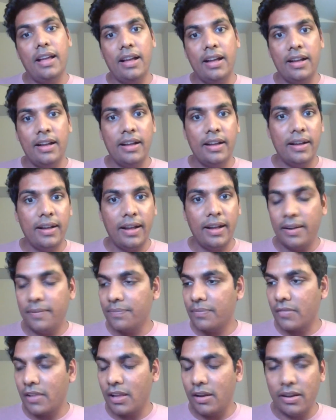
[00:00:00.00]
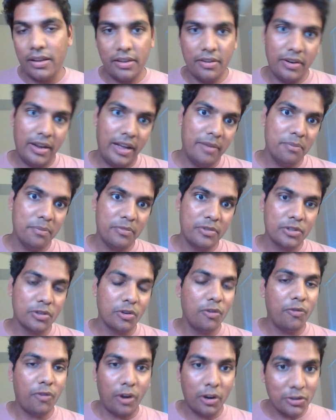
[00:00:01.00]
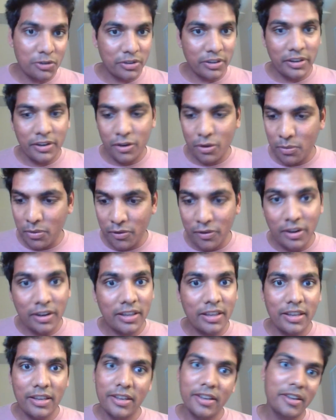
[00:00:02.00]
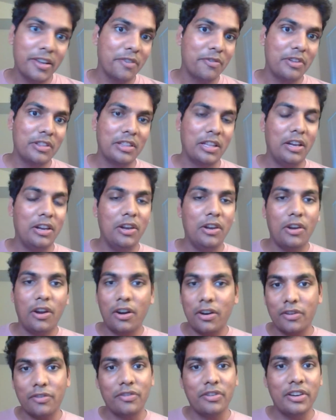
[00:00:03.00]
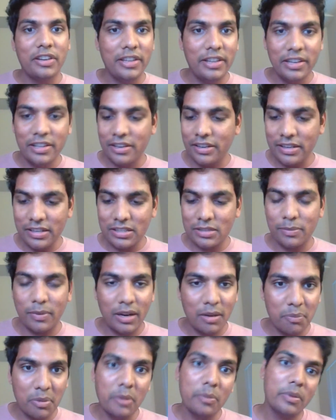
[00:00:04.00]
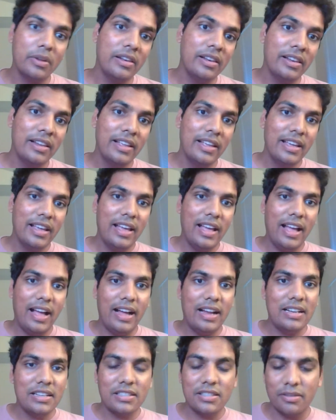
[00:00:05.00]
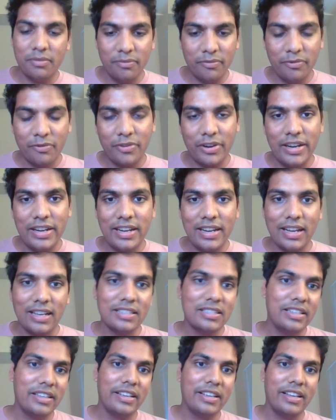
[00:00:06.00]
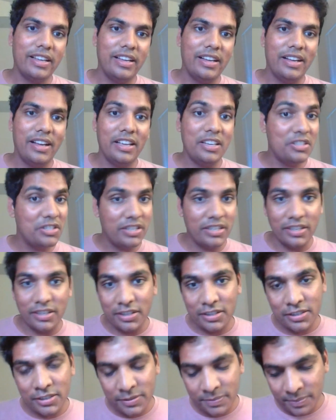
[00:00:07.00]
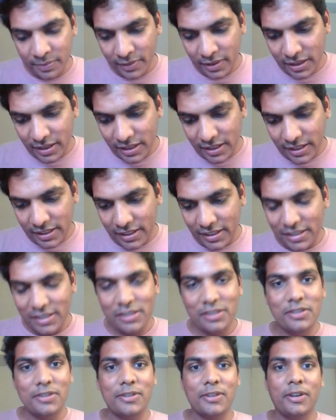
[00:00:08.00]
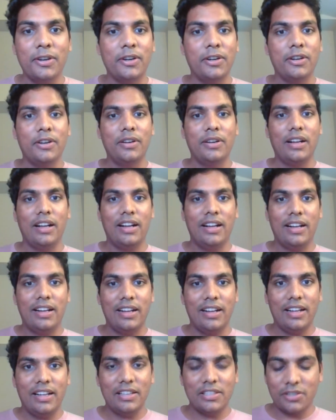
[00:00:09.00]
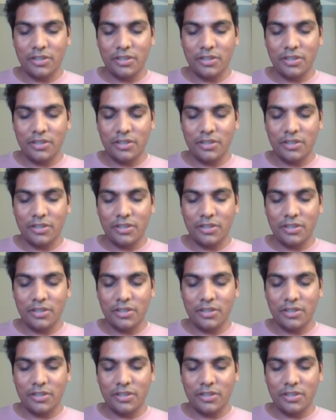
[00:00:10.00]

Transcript: I'm so fortunate to be working here with a lot of really, really smart people and some fantastic engineers. So